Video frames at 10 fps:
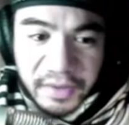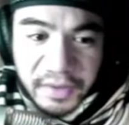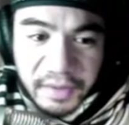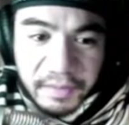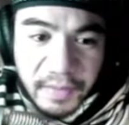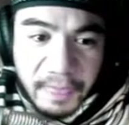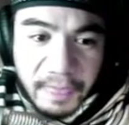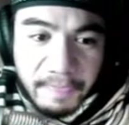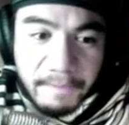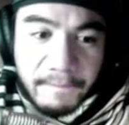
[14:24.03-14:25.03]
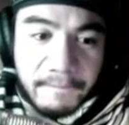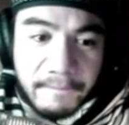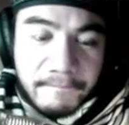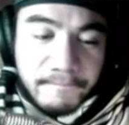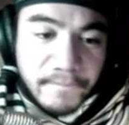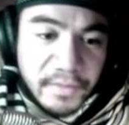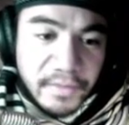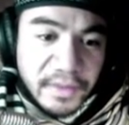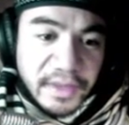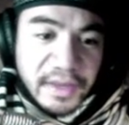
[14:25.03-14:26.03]
them.
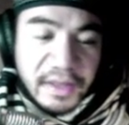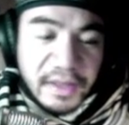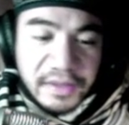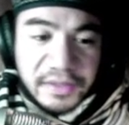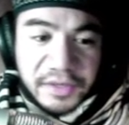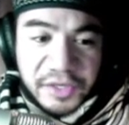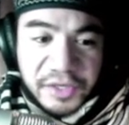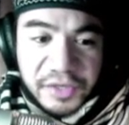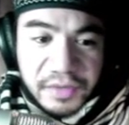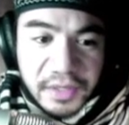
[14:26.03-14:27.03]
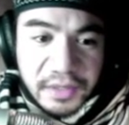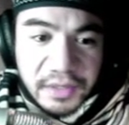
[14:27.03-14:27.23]
Did they listen to Yeshua?